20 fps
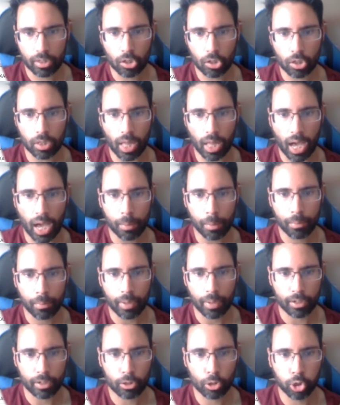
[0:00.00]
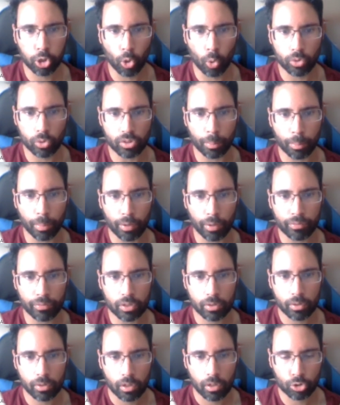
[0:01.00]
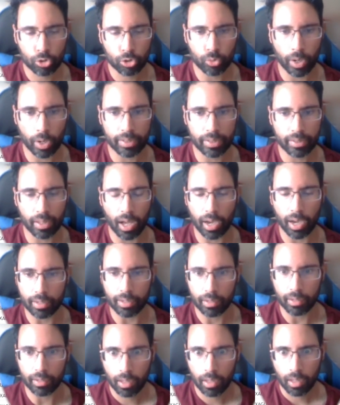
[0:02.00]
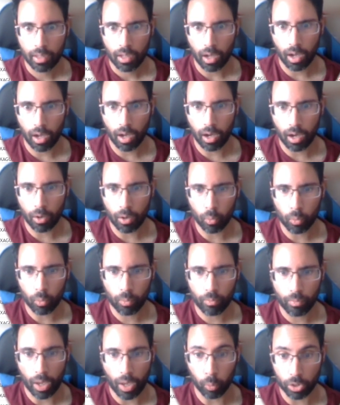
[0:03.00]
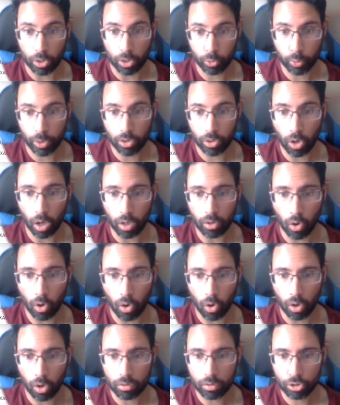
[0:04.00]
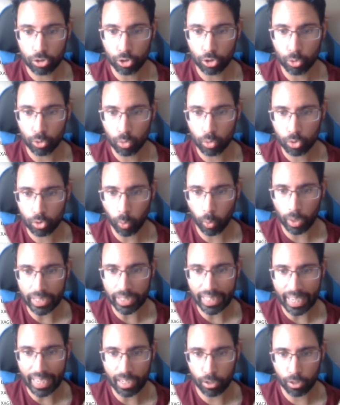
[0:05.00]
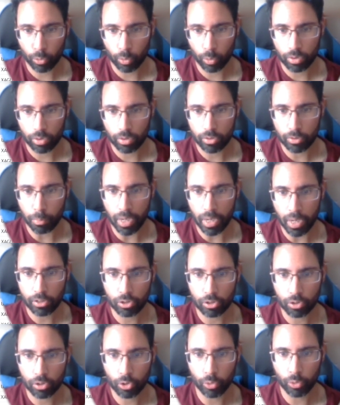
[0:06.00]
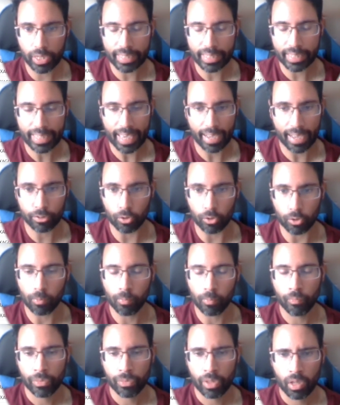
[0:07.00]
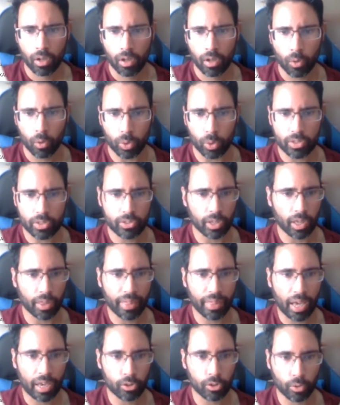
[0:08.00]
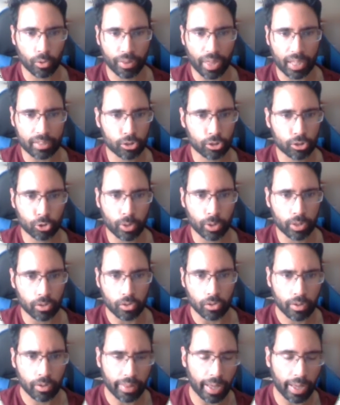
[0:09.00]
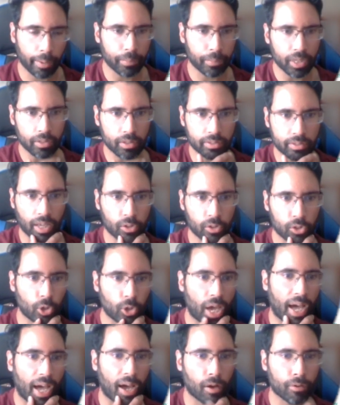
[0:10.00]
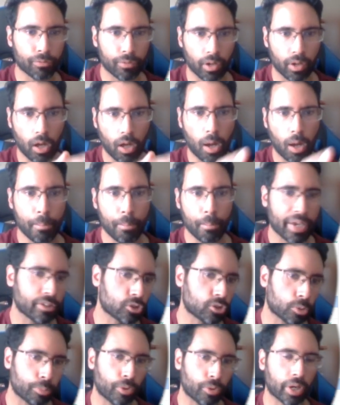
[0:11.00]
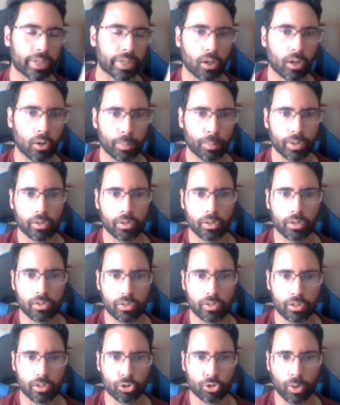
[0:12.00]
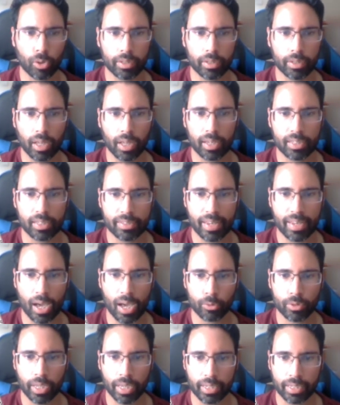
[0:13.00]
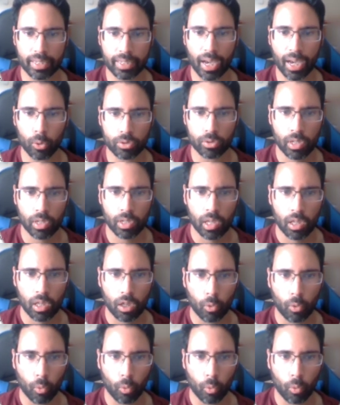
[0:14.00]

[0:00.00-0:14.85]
can climb and close above this trend line, uh, and which we got on June 28th with this major green candle, he said that you know that's a trigger. That means that you have a, a, major breakout because this trend line is now taken out